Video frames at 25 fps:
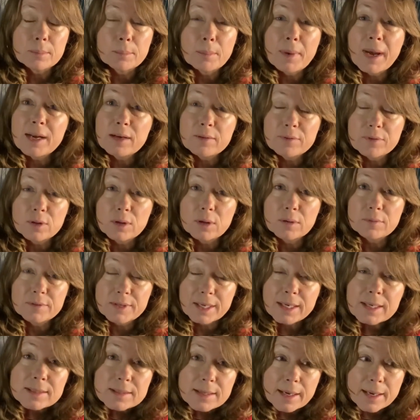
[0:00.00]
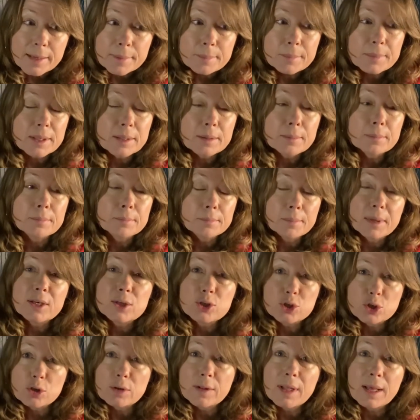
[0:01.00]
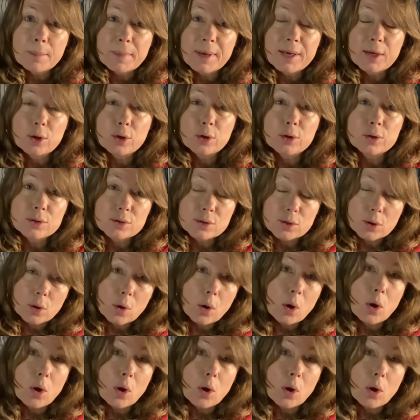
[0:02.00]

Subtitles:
mindful of next time and make sure that my curtains are